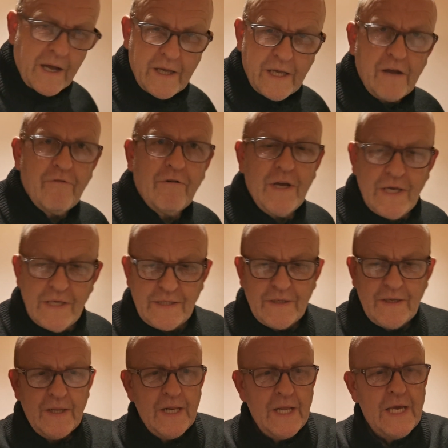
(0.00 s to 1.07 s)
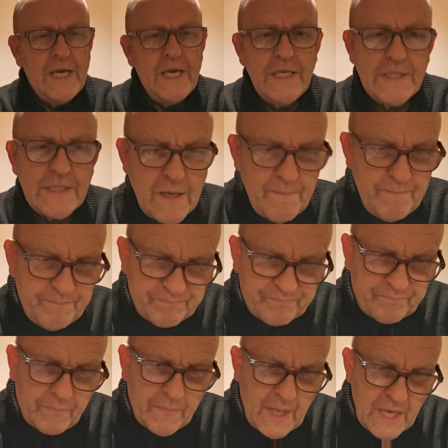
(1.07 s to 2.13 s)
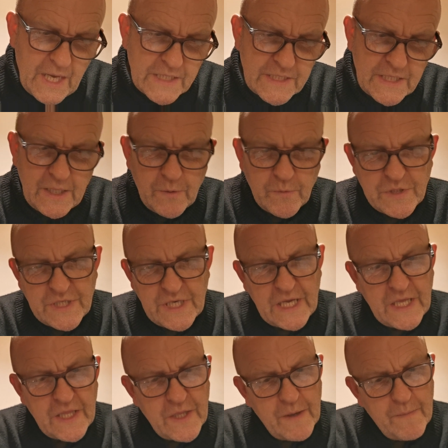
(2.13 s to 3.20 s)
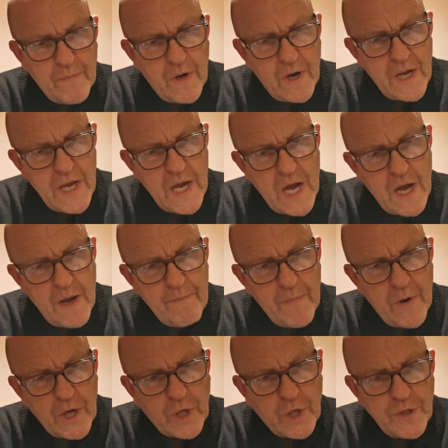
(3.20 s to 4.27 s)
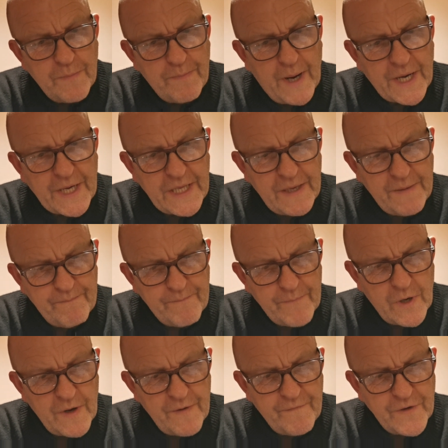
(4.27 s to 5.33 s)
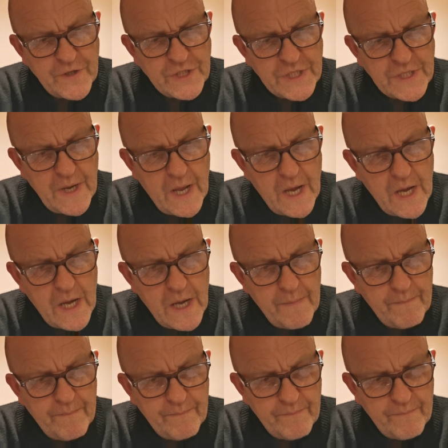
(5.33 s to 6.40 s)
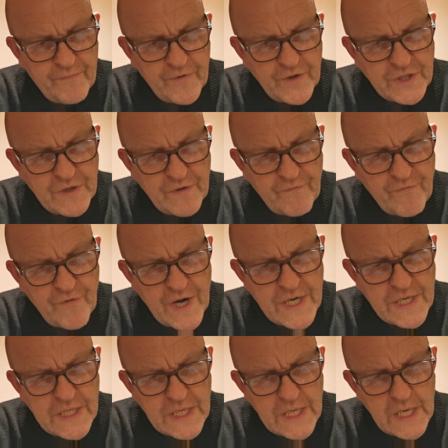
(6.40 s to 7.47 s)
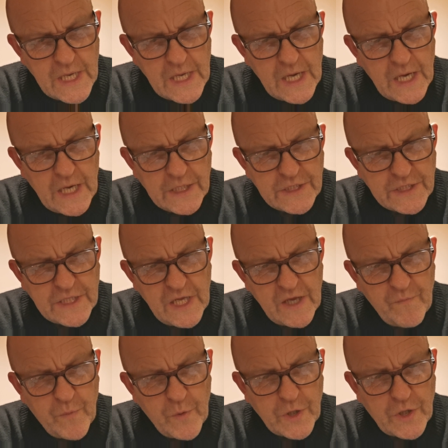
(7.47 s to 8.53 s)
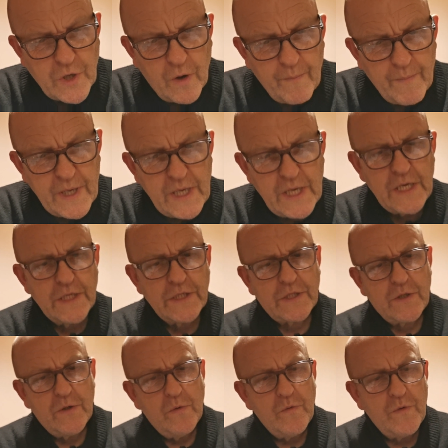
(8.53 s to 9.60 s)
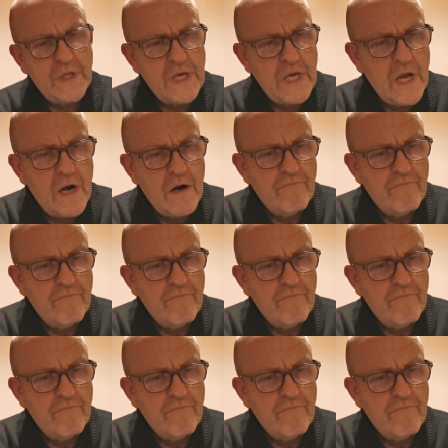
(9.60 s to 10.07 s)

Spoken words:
here it is. There's a little ditty that my my good buddy, my fishing friend, Steve Wood got me. It's called the